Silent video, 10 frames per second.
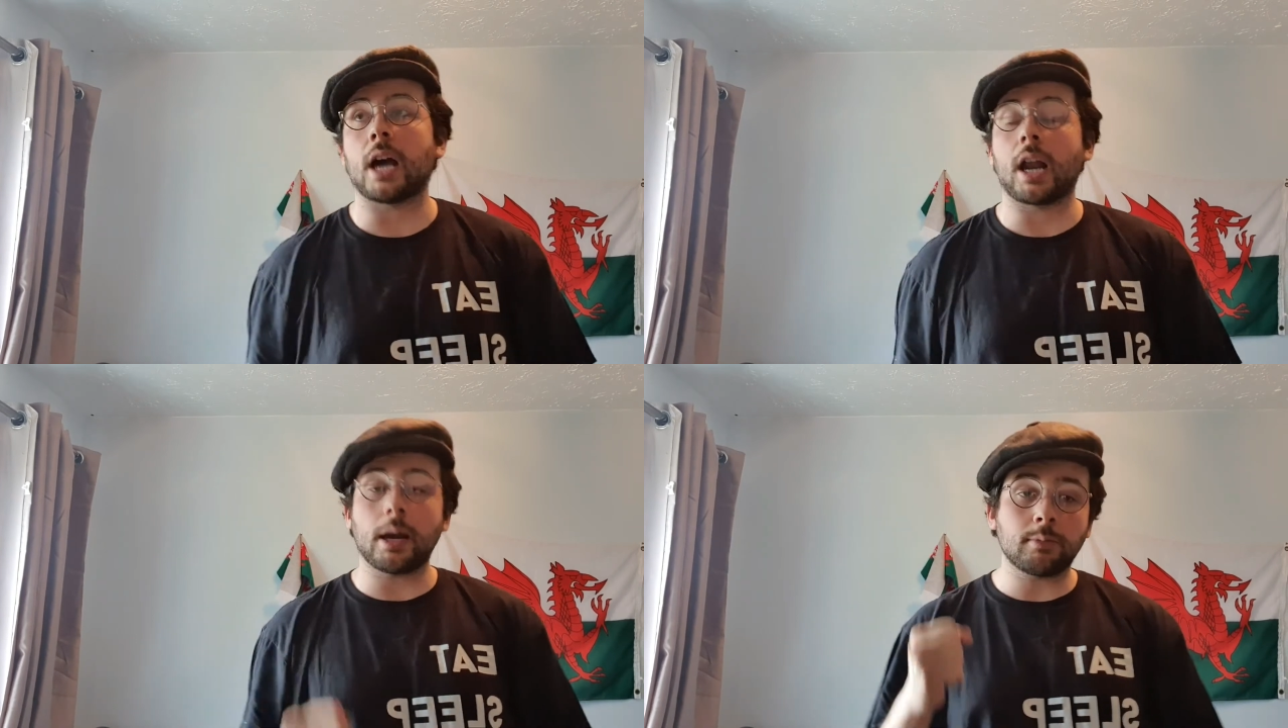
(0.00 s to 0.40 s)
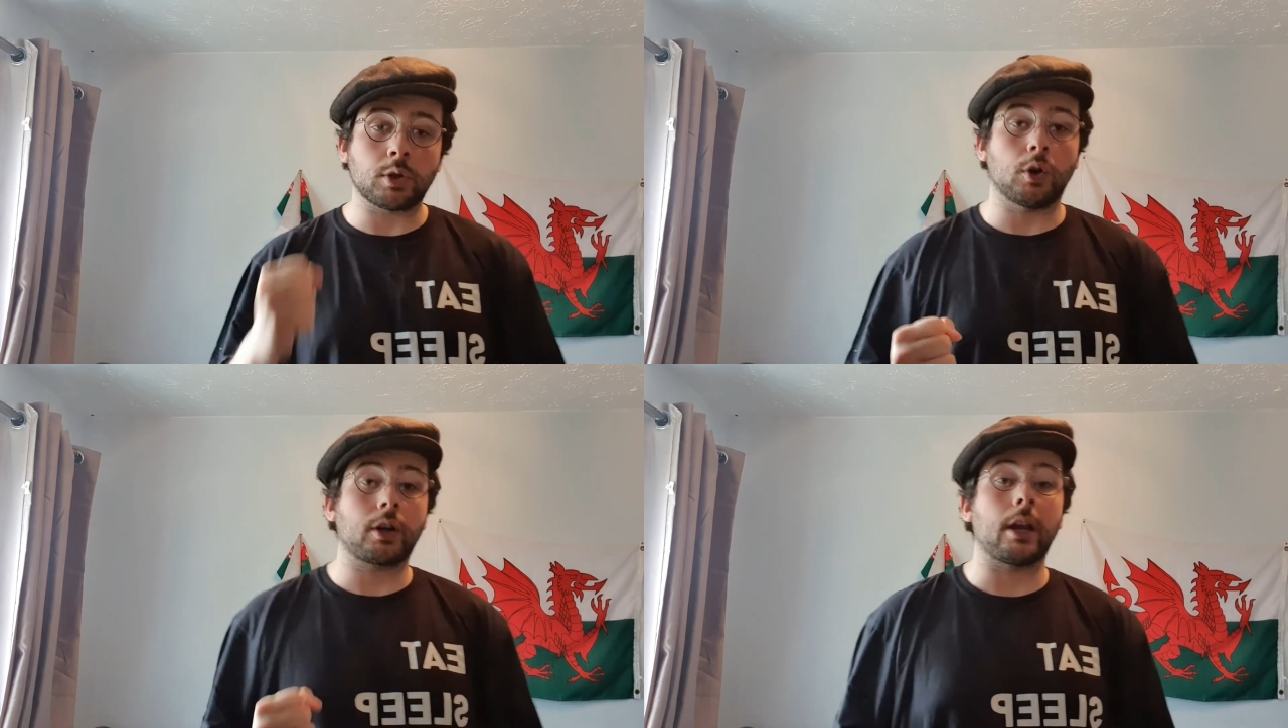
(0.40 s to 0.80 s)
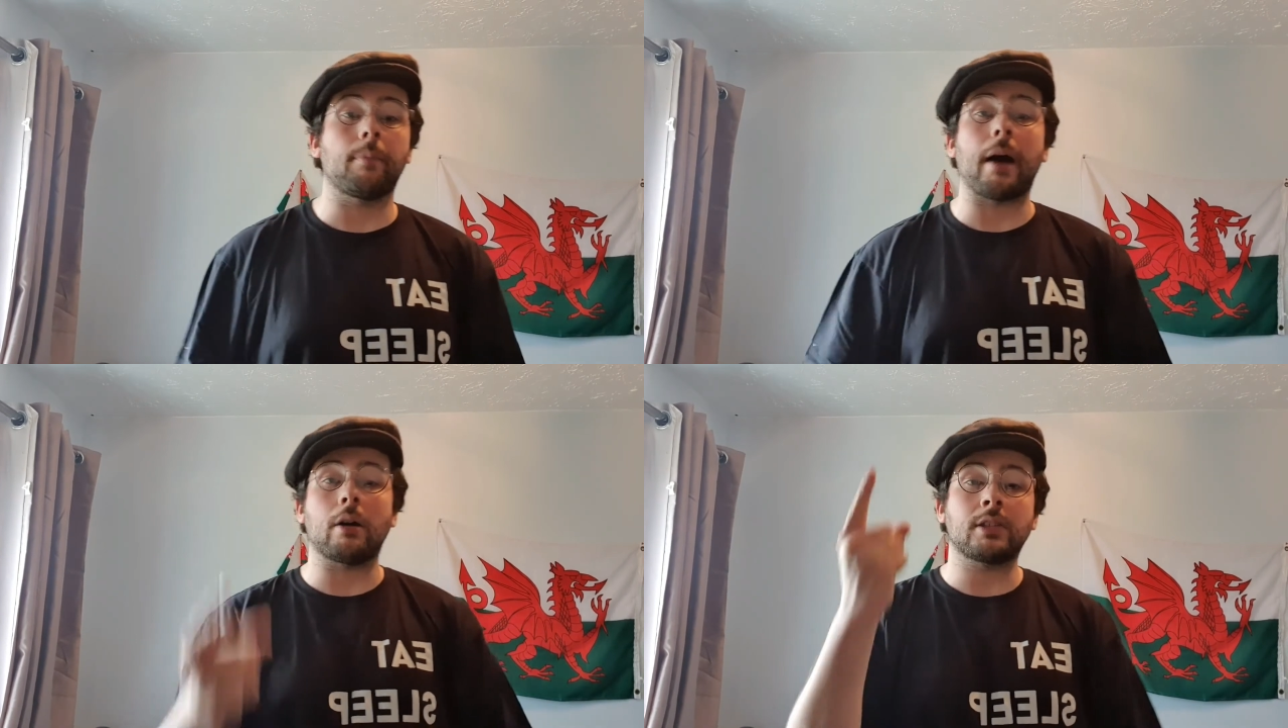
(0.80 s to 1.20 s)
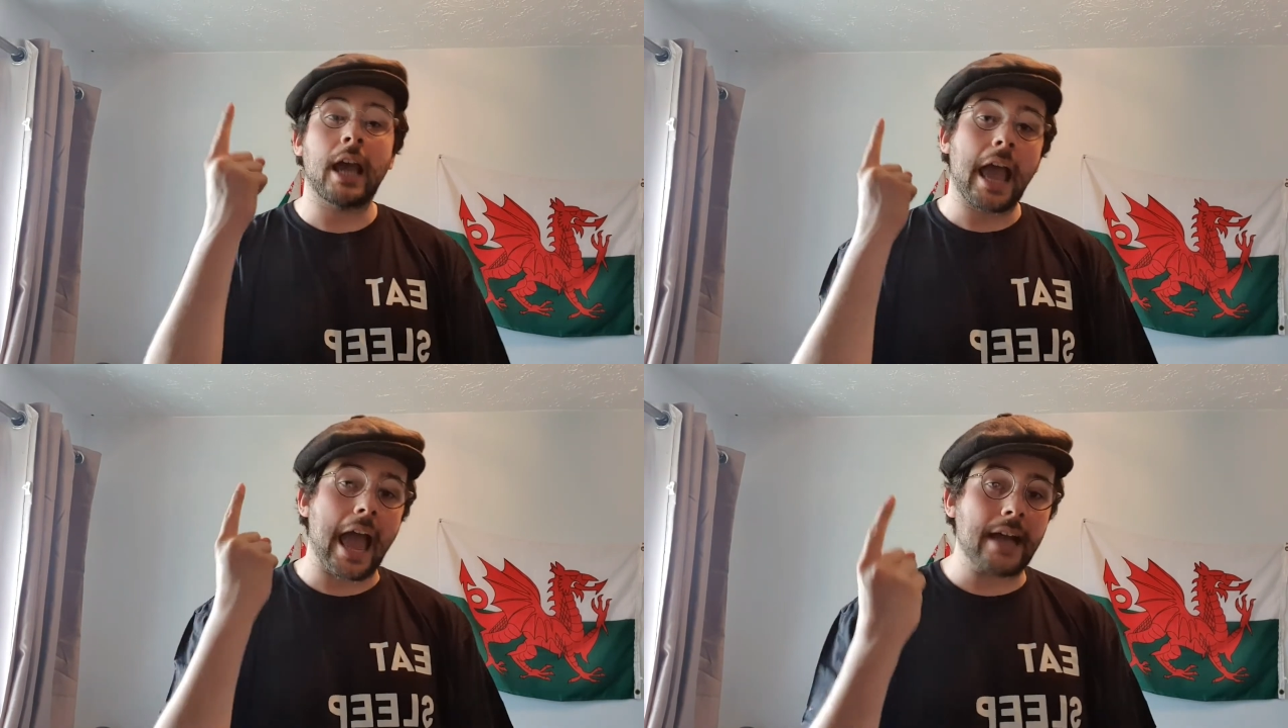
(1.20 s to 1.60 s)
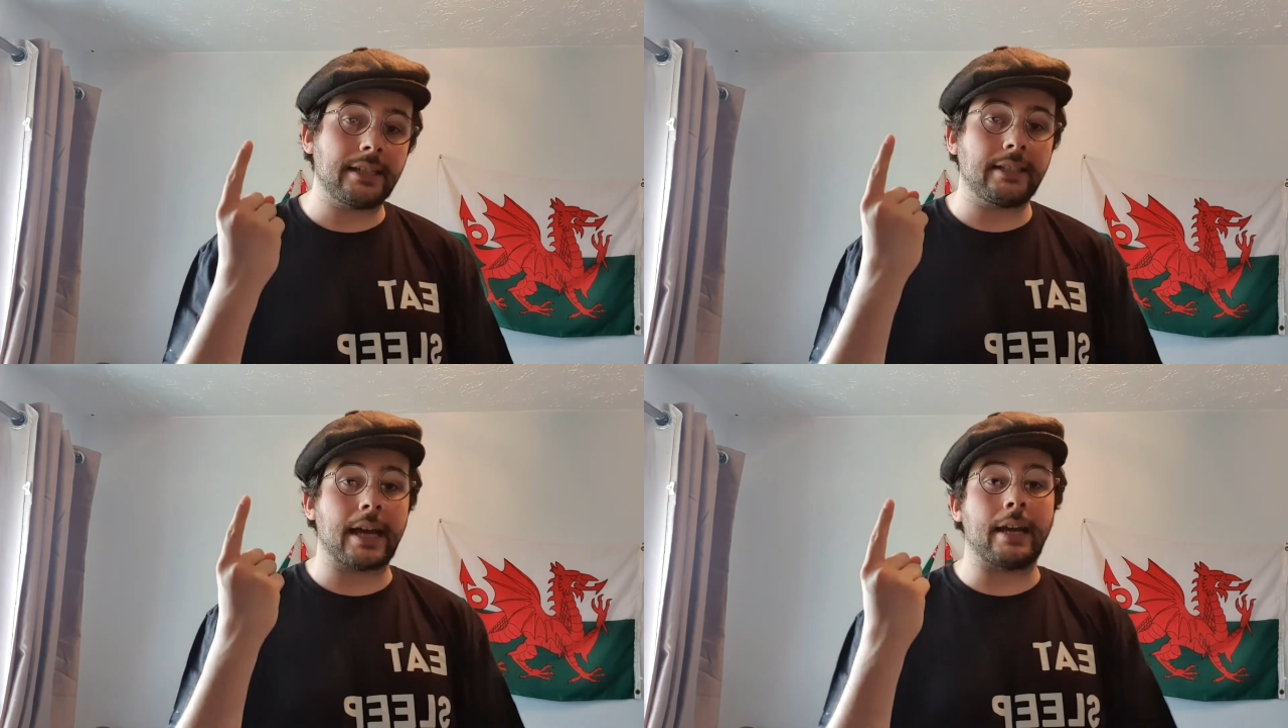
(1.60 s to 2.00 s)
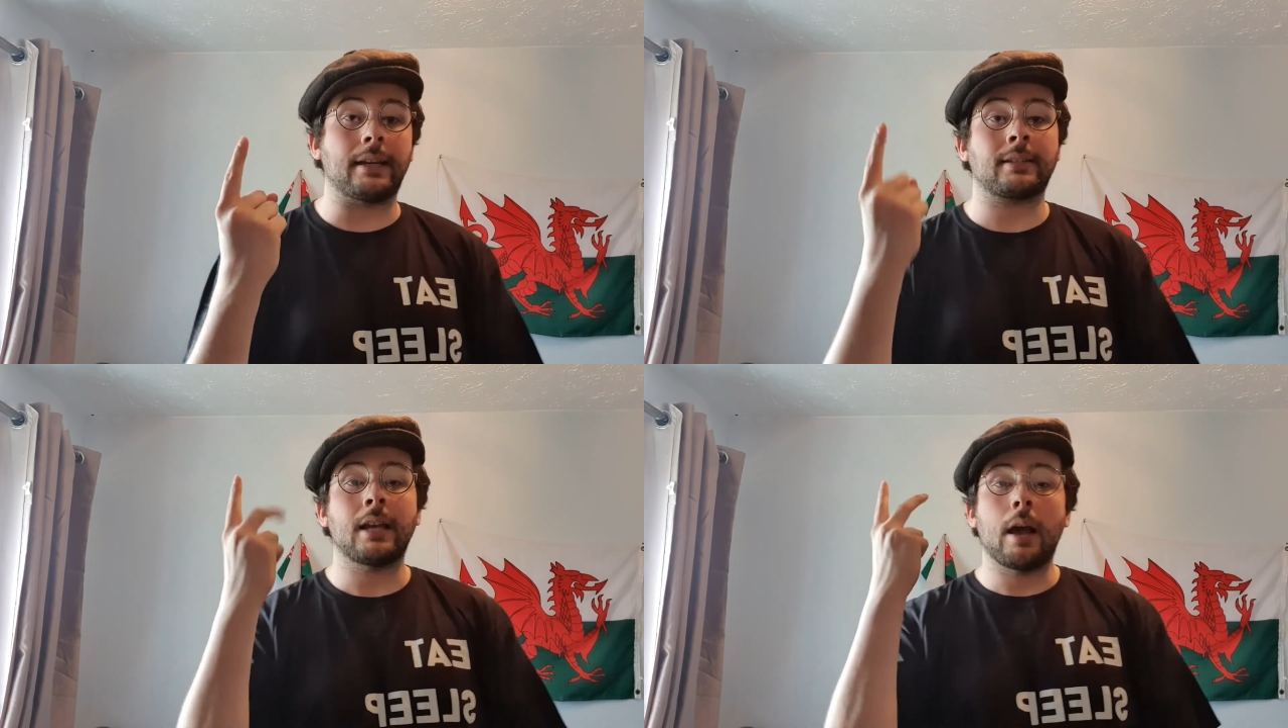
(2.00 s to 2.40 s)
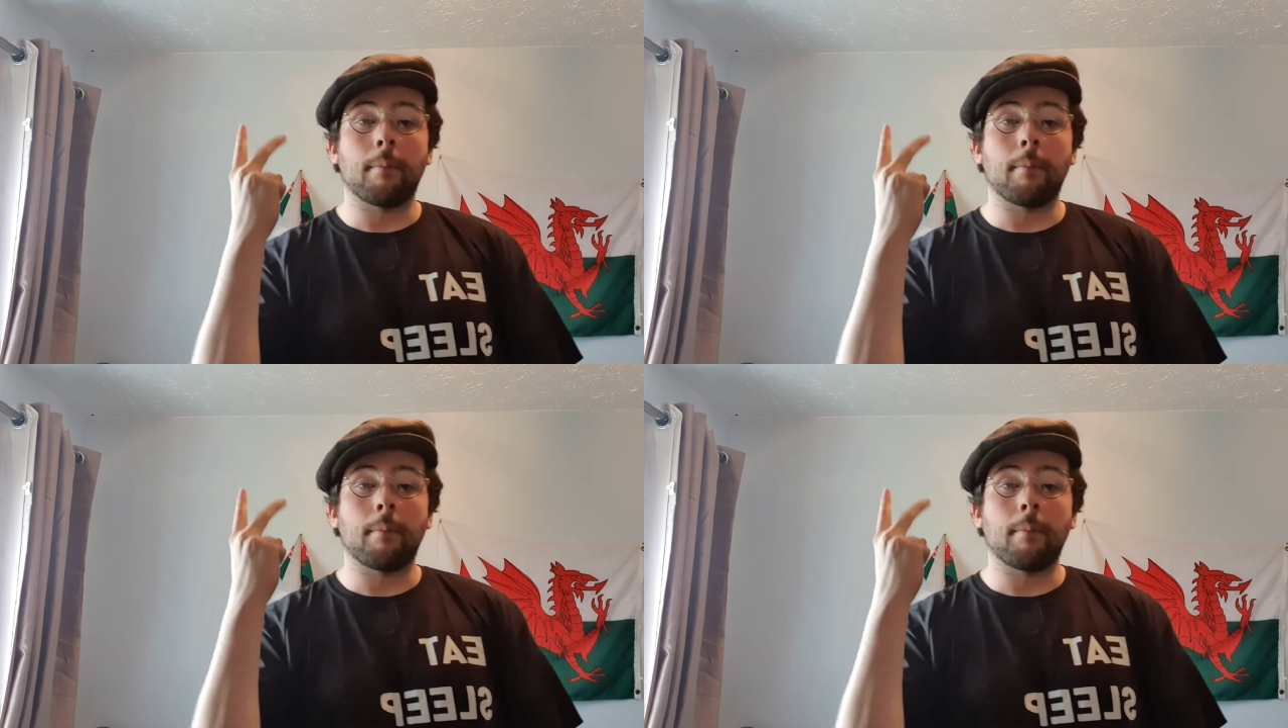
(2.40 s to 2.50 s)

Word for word: And I'm talking about Eddie Dennis,